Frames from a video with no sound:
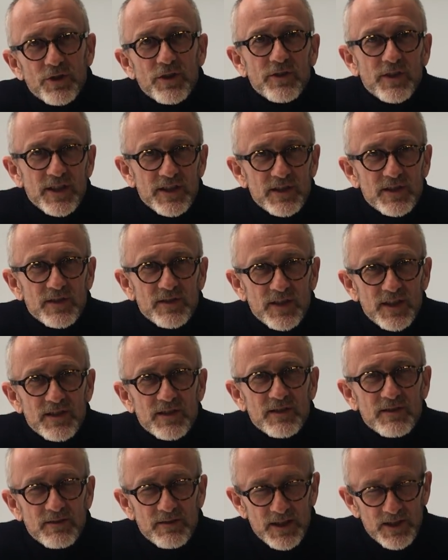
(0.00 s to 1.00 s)
that
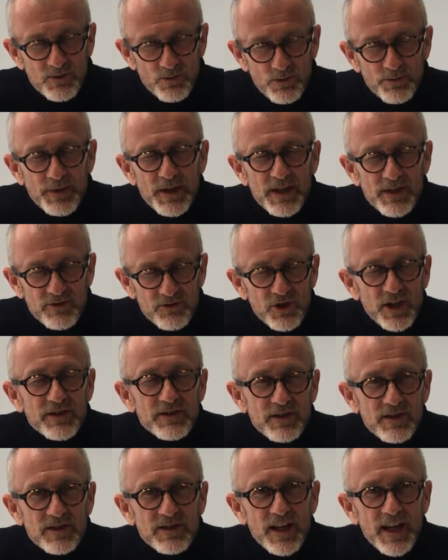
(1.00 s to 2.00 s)
this will be
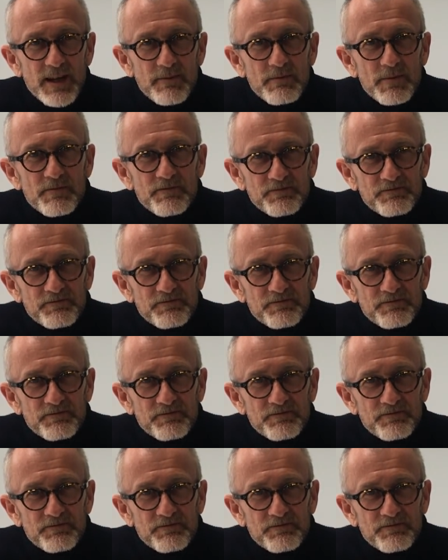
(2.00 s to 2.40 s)
just the same.